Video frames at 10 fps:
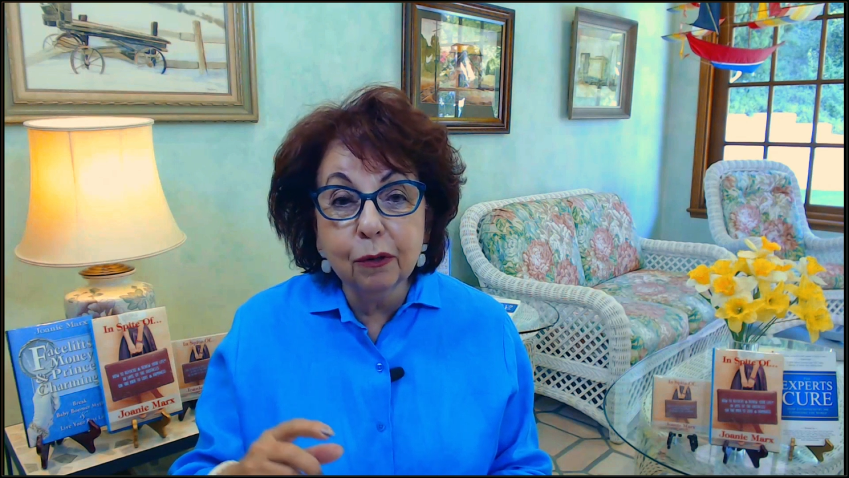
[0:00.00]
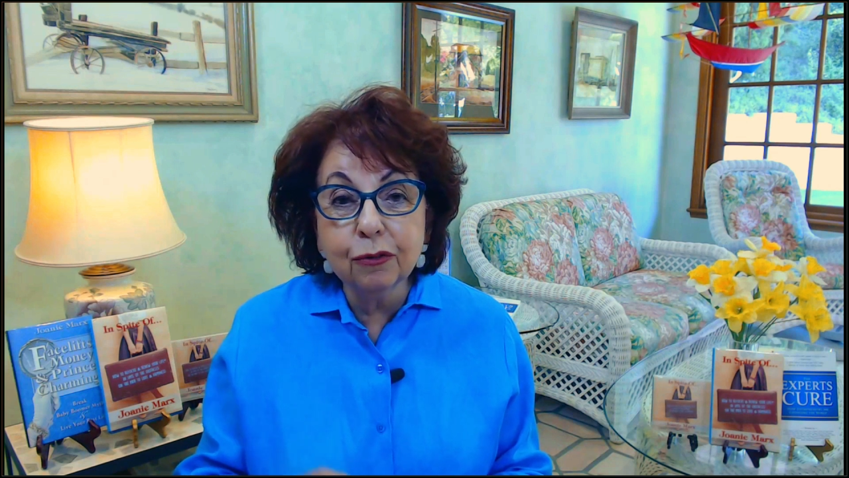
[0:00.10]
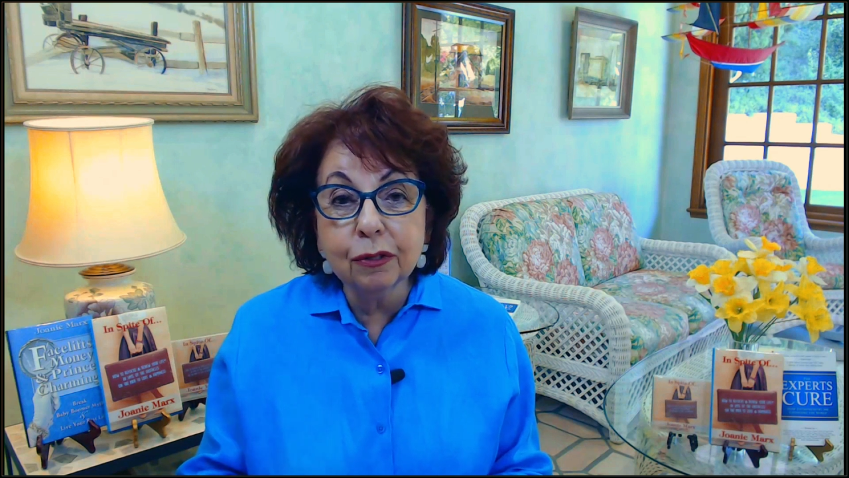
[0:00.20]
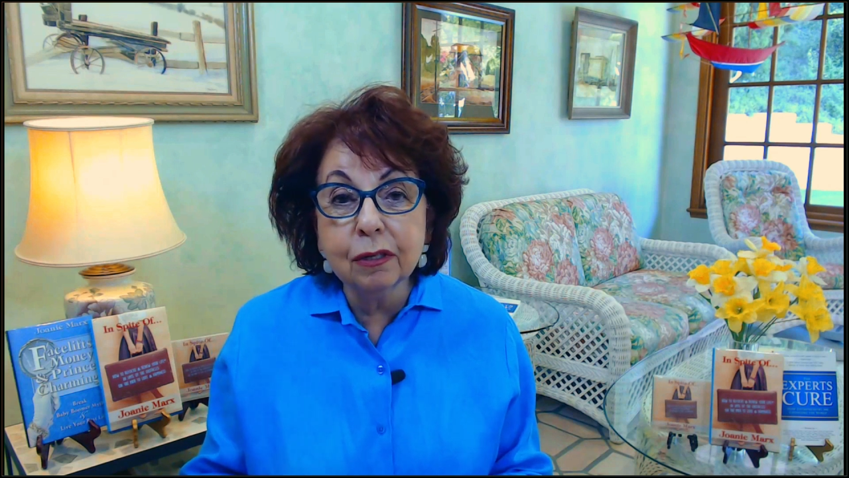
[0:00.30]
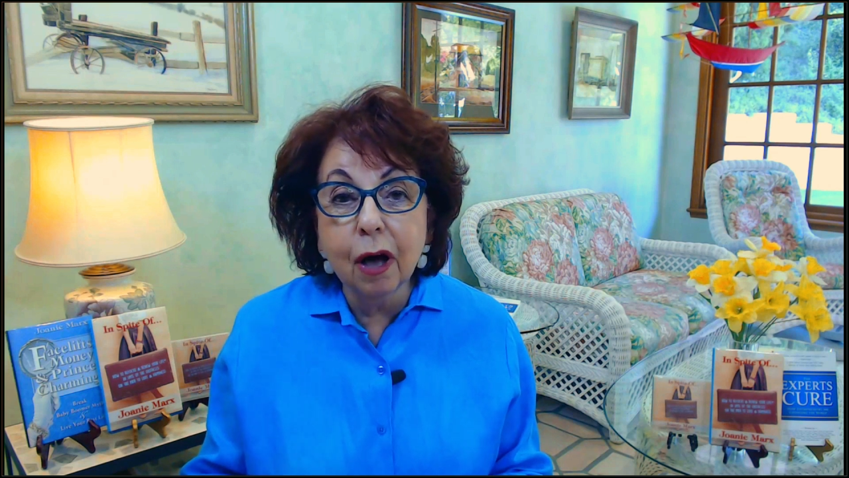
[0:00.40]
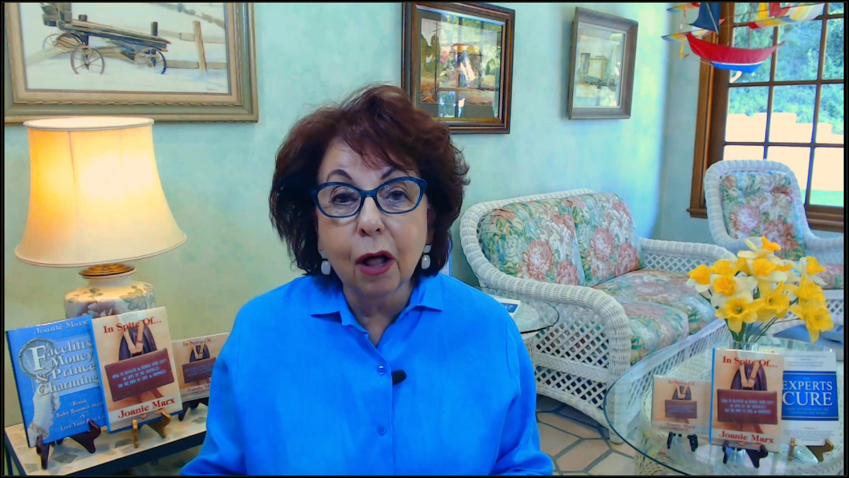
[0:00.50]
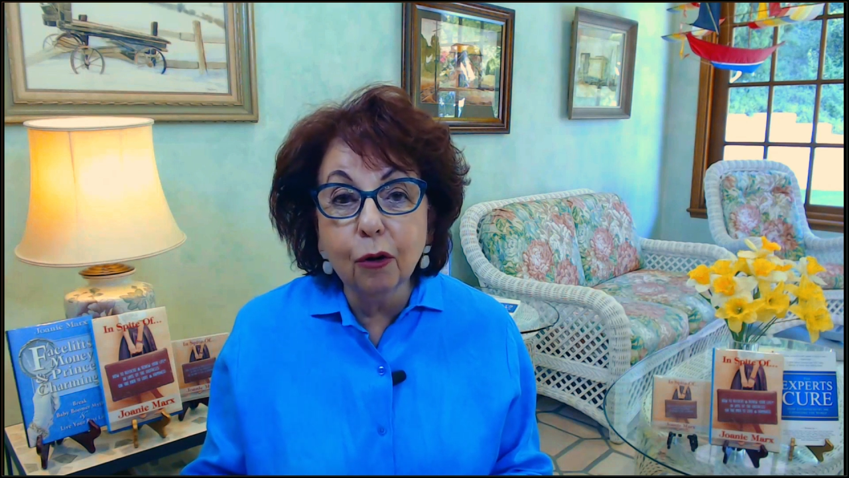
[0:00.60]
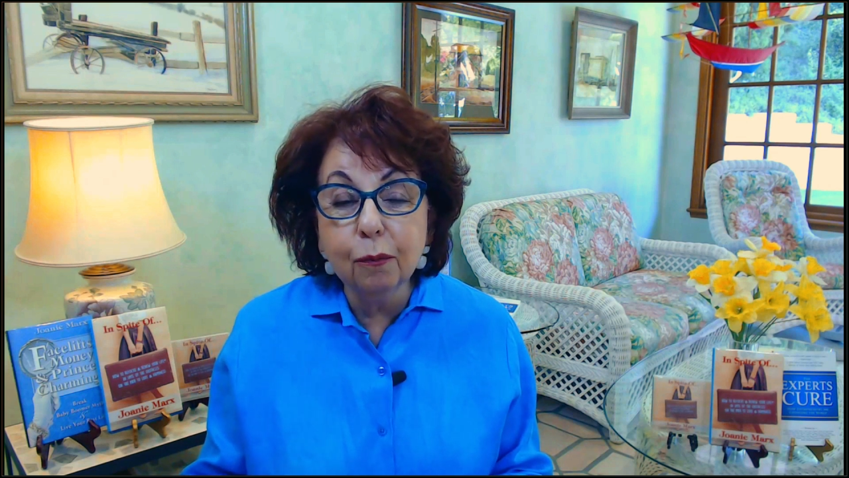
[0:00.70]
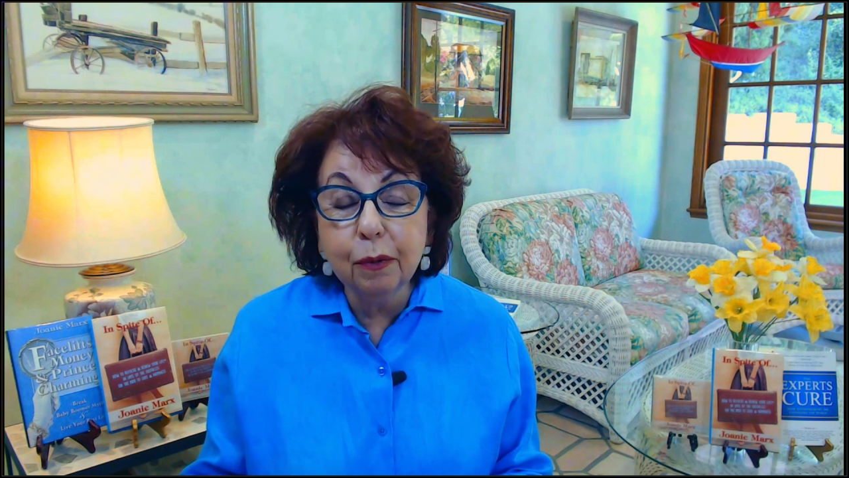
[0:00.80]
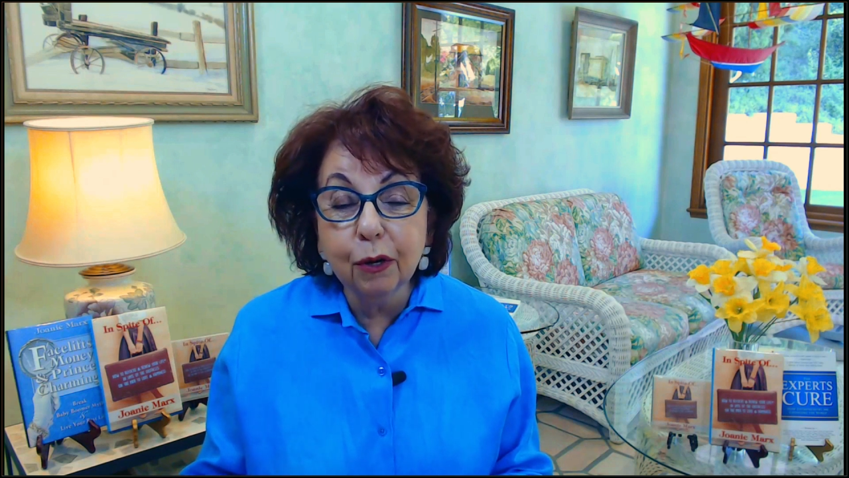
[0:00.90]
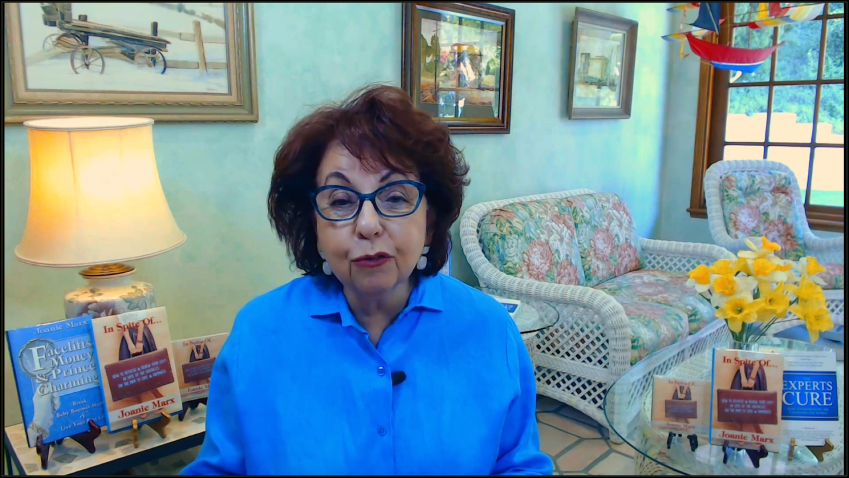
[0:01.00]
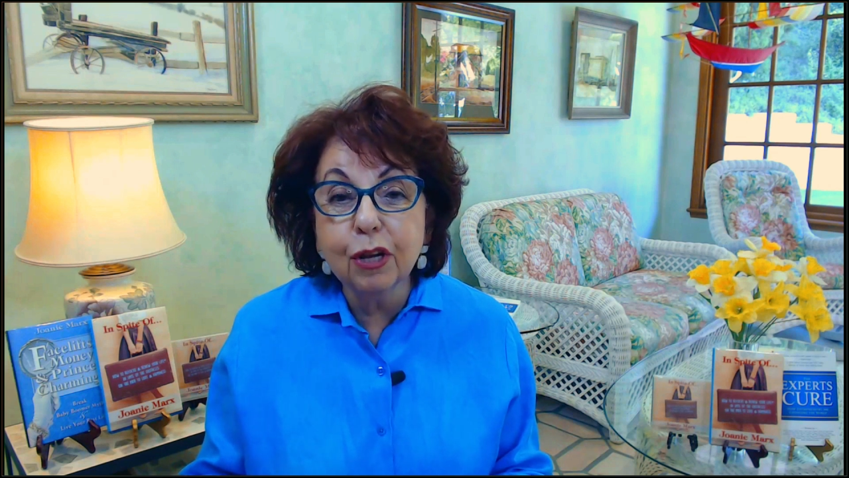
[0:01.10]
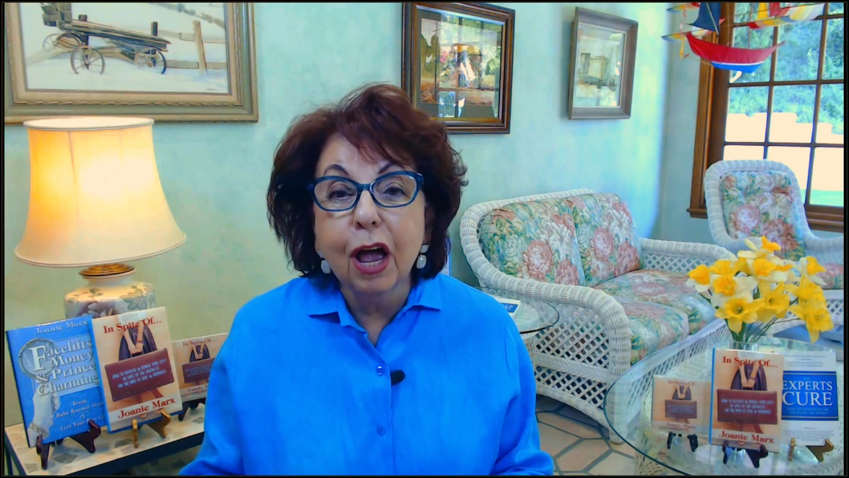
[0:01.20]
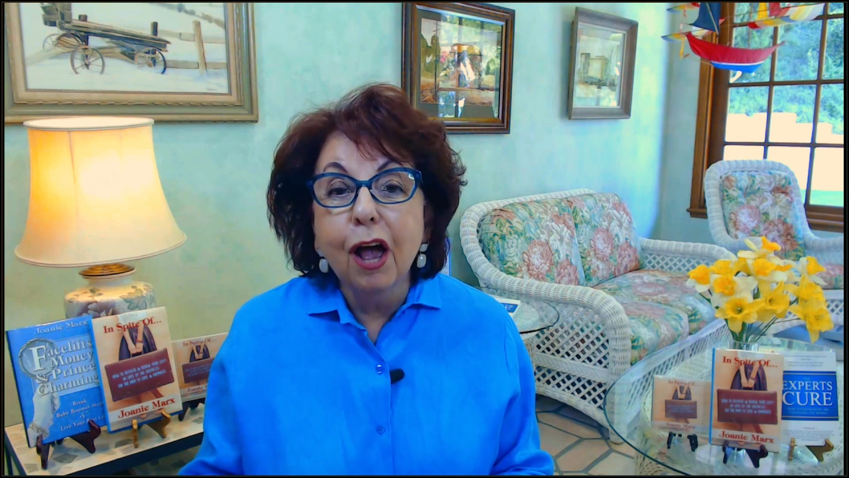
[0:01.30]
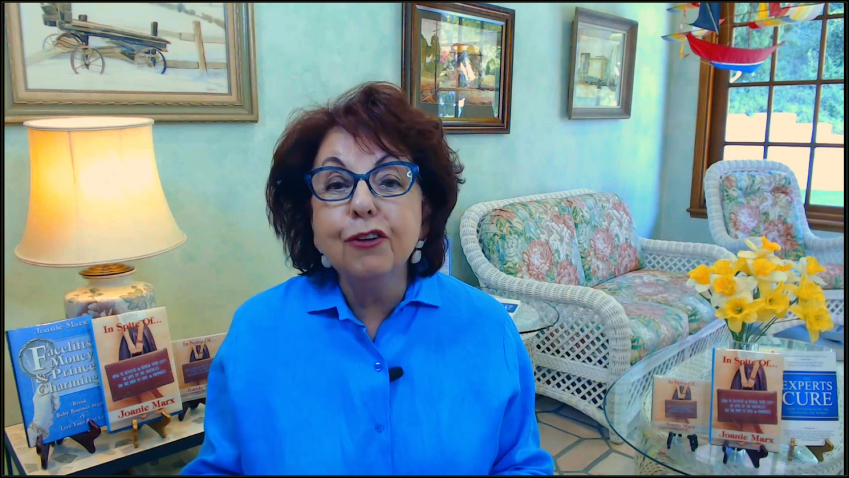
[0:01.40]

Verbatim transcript: bills and dollar bills.